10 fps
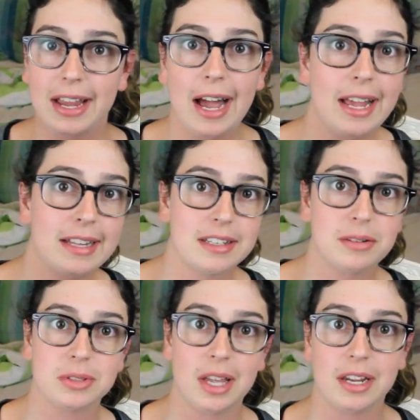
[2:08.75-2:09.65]
the guy had to,
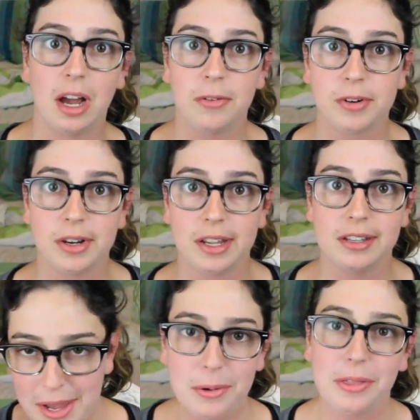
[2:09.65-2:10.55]
was like
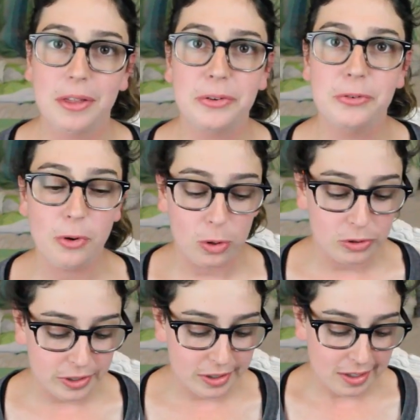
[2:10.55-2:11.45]
covering with a little
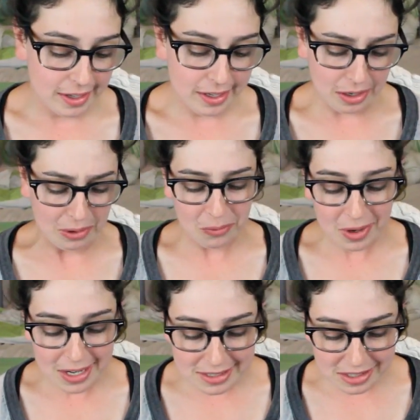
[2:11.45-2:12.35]
folder like what
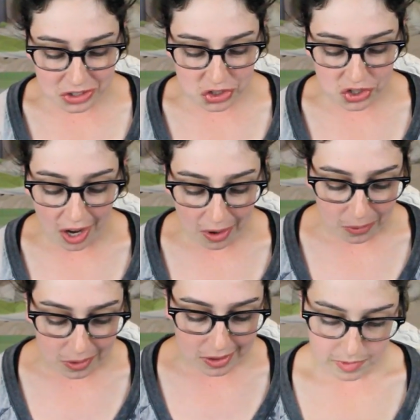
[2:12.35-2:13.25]
is this
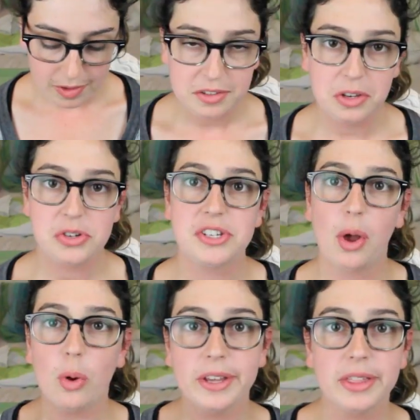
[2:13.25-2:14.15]
show? So she's
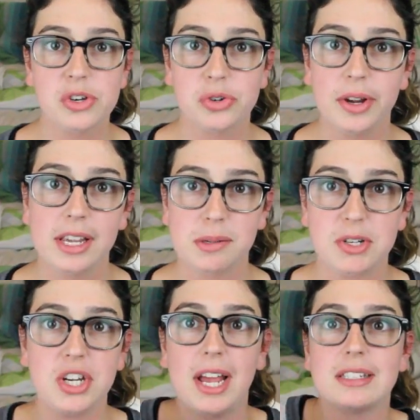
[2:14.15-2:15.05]
holding the drinks
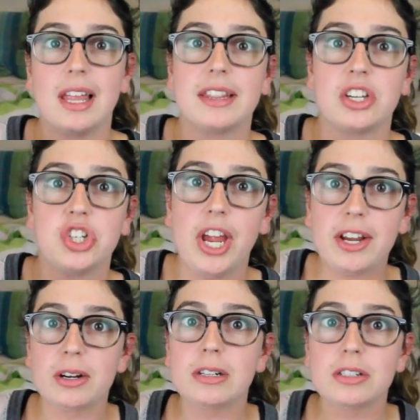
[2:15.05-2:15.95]
but she has like the
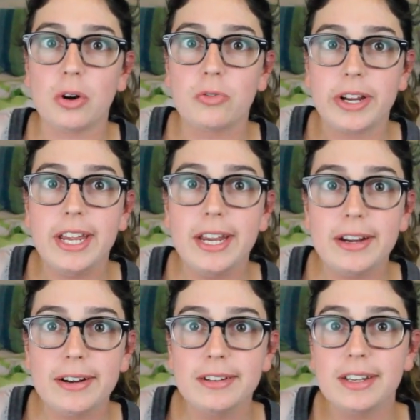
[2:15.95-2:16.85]
shakers over
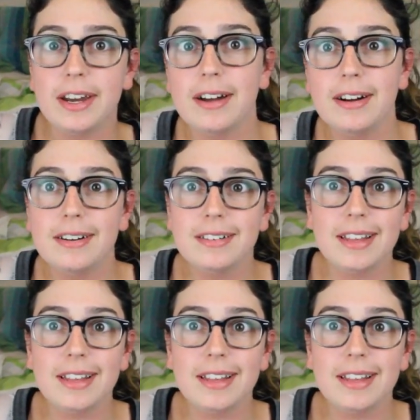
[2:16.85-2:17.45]
here you know